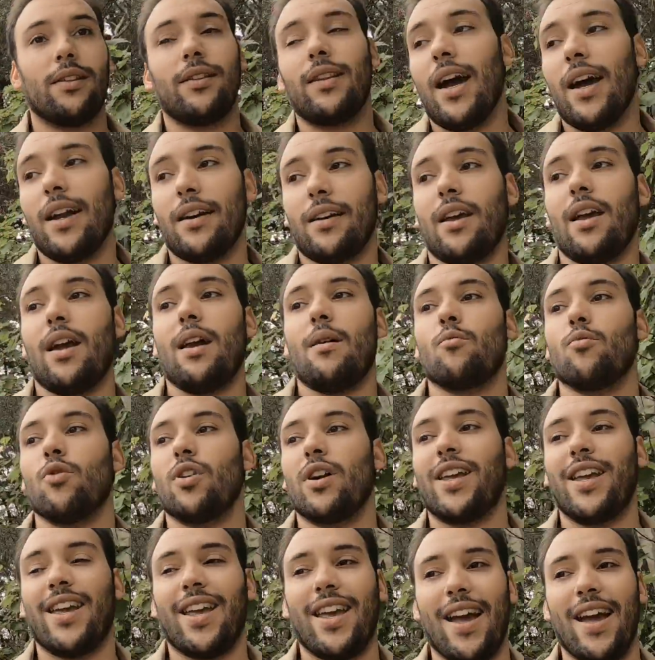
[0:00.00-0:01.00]
that
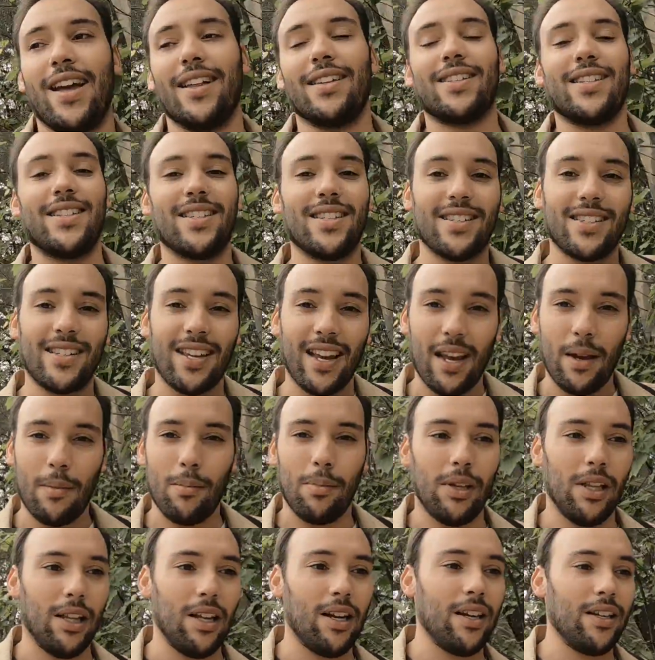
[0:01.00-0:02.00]
camera can't
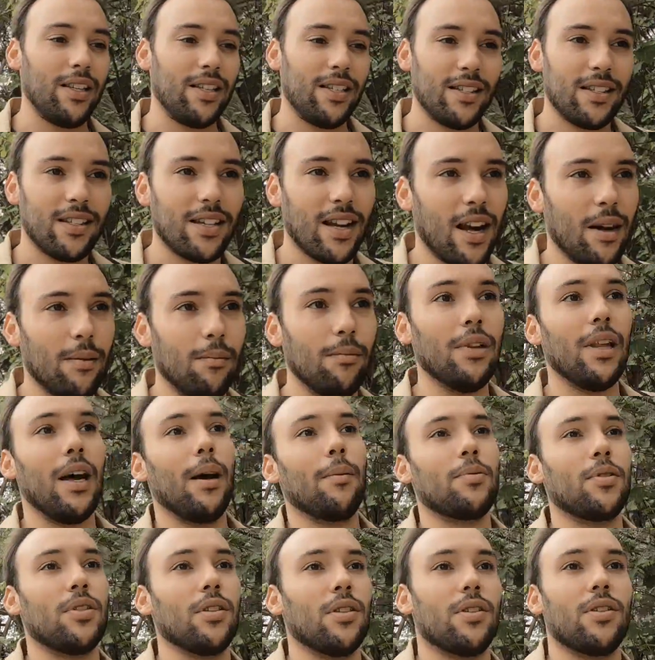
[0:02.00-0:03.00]
stabilize time
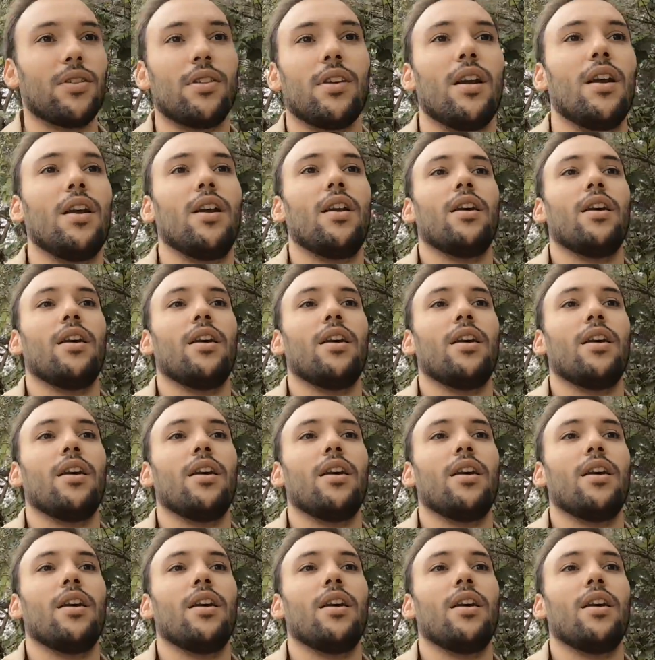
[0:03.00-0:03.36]
lapses.